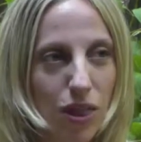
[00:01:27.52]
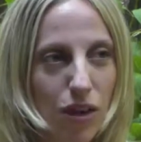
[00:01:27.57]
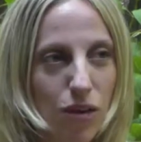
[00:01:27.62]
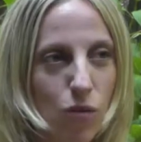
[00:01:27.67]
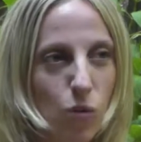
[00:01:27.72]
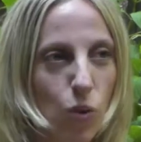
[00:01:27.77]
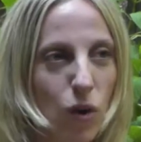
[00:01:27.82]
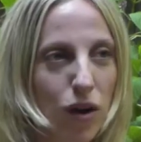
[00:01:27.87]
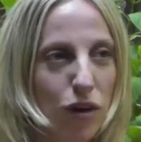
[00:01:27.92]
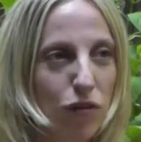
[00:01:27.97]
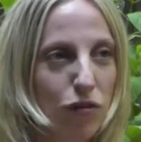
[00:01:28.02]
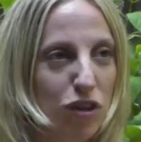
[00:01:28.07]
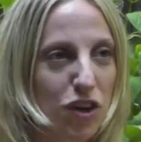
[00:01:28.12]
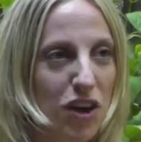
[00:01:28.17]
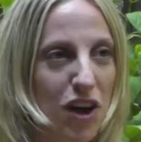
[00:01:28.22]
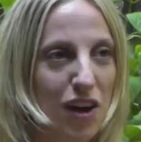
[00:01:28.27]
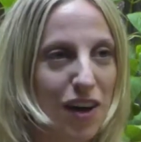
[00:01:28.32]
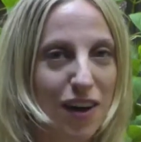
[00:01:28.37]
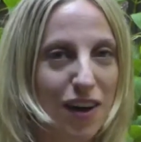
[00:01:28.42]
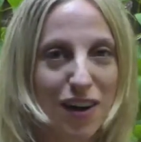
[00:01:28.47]
one of the
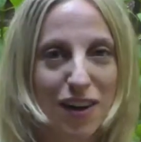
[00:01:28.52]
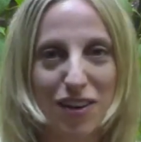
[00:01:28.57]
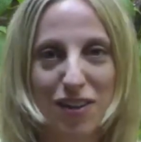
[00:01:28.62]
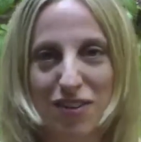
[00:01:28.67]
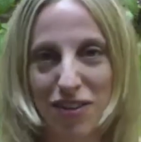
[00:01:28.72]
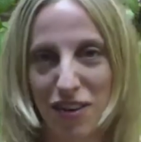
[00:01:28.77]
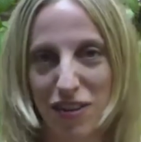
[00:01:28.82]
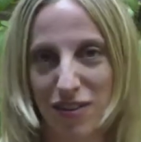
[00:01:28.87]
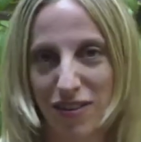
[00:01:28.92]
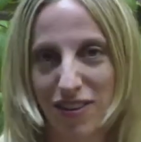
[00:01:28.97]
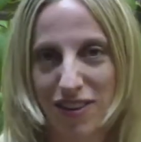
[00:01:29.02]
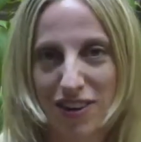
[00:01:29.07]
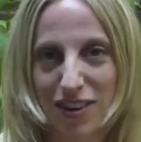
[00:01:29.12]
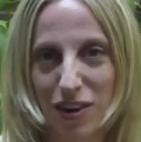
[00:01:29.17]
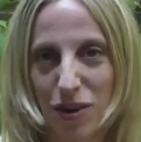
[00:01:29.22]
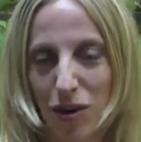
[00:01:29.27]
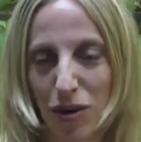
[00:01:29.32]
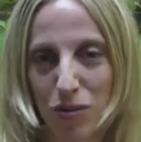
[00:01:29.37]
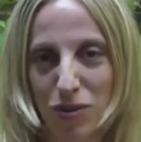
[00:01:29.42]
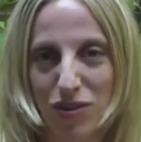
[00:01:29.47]
guys that,
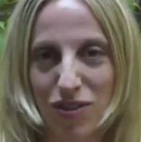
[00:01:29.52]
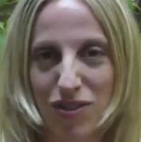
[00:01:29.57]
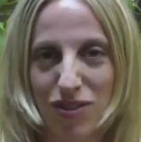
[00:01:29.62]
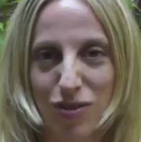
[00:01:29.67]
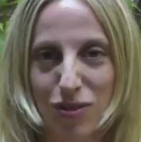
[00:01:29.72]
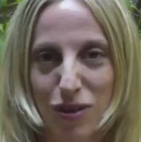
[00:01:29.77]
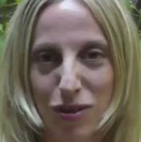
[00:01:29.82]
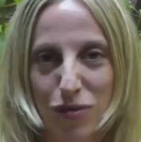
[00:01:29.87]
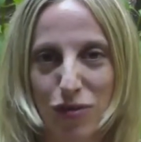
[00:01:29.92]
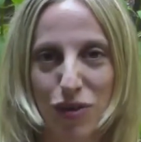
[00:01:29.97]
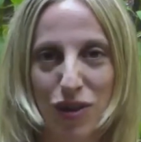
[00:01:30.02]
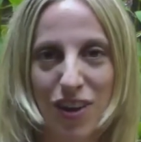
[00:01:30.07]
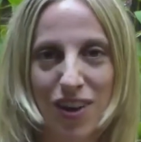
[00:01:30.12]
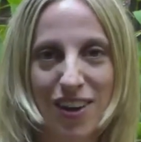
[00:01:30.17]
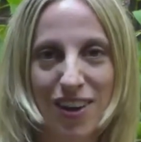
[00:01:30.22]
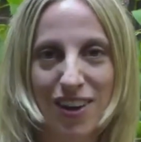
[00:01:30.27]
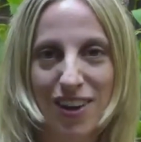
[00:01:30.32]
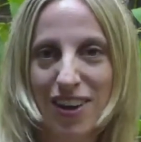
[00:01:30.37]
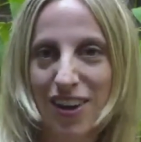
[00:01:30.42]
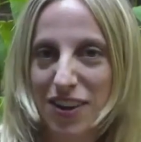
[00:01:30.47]
I was sort of
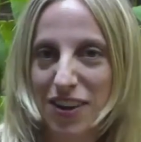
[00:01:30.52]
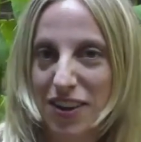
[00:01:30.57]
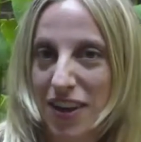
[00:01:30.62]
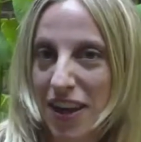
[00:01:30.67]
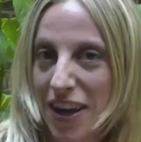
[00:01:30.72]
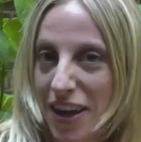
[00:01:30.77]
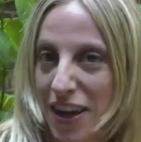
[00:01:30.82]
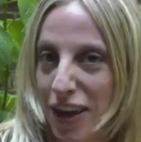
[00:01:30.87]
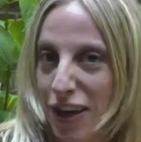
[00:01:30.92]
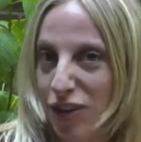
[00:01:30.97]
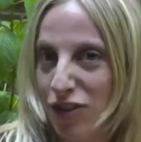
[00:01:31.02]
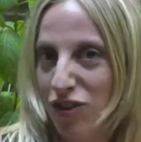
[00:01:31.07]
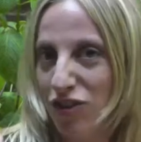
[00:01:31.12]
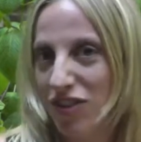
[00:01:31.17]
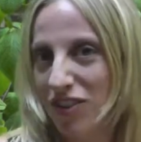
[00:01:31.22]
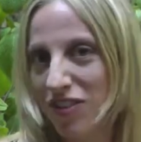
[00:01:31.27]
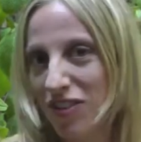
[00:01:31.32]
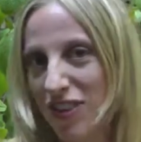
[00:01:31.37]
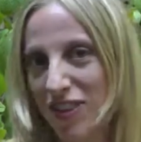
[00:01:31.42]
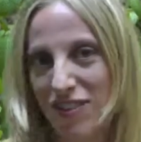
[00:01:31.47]
engaged
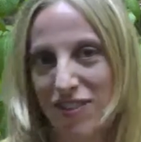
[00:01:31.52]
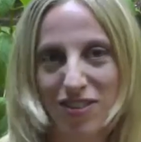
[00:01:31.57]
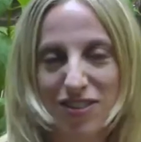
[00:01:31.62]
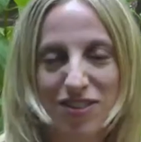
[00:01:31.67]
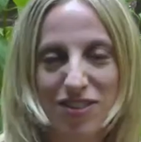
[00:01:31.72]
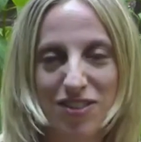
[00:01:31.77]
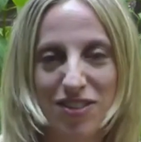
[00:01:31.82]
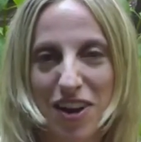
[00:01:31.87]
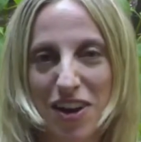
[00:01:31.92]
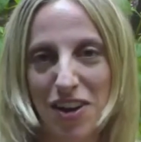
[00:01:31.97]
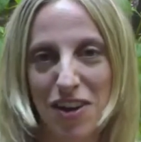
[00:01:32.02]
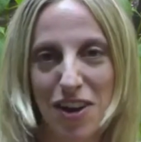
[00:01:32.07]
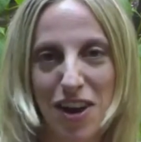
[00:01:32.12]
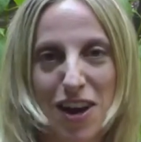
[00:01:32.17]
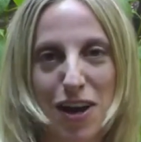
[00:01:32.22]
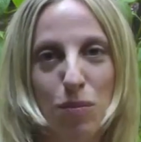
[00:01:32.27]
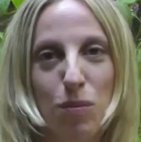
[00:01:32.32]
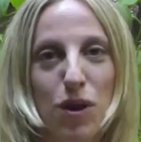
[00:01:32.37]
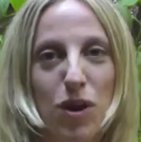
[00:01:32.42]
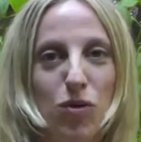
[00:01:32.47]
in this
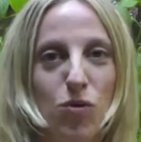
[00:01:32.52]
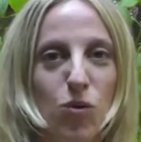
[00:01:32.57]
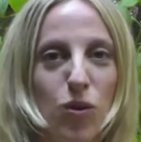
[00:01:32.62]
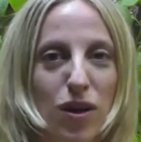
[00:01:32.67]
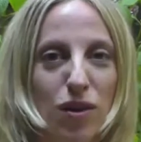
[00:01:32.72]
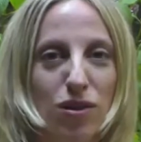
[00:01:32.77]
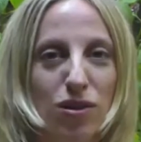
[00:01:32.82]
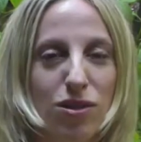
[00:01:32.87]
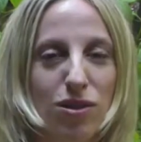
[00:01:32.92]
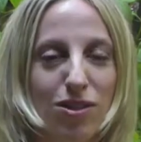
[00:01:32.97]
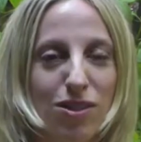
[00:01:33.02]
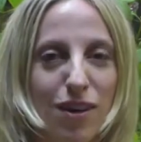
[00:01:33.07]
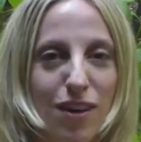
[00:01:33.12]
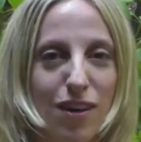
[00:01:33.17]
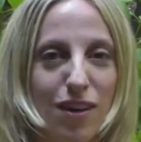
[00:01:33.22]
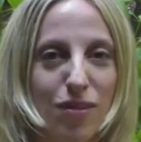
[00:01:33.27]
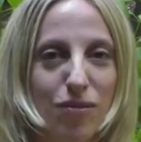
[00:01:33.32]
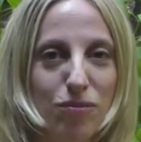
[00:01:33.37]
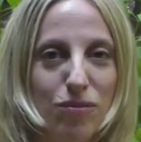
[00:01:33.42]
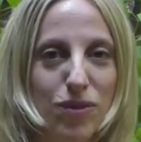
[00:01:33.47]
dynamic with,
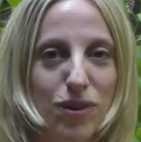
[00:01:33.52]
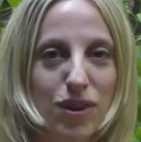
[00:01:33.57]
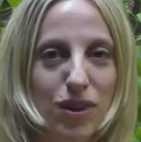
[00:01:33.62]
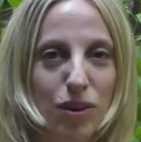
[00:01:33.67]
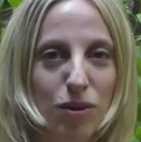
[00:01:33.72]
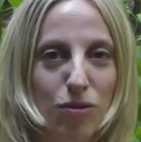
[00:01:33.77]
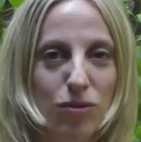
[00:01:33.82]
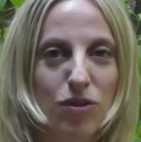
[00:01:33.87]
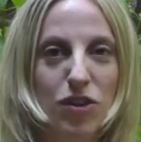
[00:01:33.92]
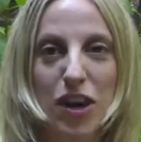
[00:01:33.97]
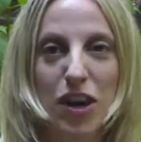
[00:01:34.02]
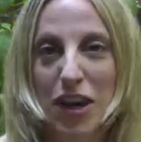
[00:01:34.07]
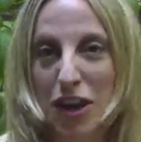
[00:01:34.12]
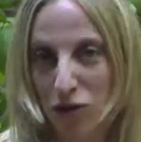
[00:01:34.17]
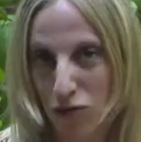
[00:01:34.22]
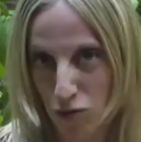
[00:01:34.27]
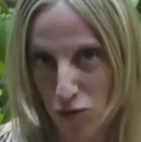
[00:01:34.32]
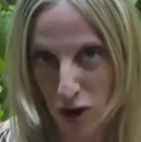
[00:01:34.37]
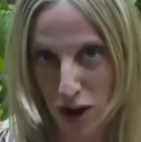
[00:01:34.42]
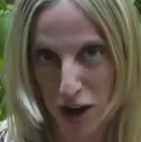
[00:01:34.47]
date
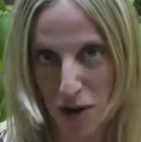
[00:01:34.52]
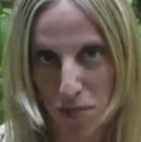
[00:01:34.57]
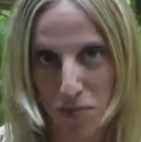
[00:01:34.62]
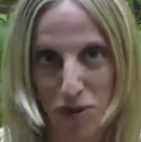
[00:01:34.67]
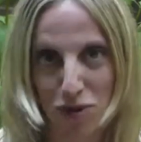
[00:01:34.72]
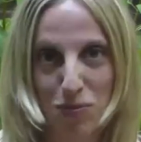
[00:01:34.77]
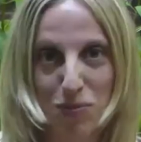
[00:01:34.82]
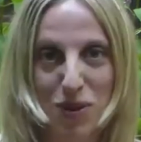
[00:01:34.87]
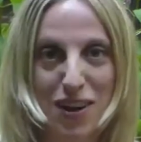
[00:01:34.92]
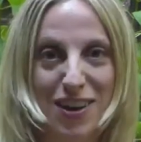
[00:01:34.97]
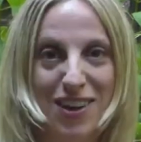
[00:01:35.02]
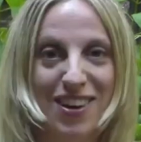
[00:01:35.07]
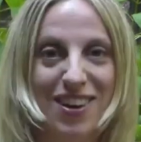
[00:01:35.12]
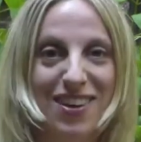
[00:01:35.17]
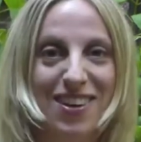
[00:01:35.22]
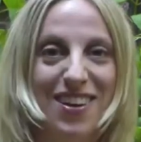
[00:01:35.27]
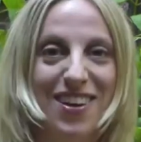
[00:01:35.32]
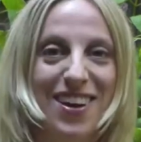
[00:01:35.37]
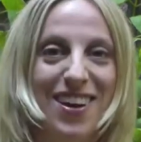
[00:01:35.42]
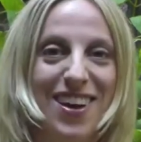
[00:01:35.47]
raped me,
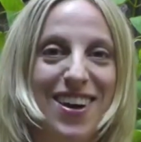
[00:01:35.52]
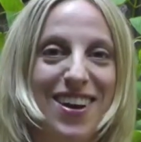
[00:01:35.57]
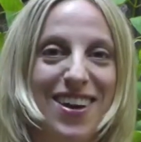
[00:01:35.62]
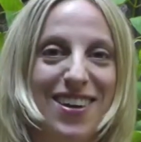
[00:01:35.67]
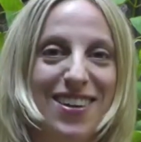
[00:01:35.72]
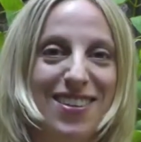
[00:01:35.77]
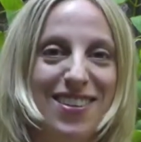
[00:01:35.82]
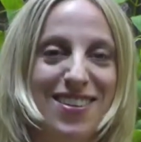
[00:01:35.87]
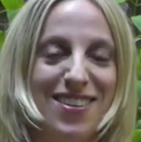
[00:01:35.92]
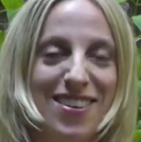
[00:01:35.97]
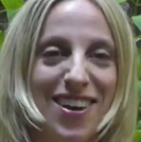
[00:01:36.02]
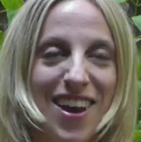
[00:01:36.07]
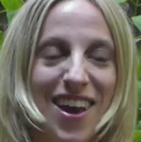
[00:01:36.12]
and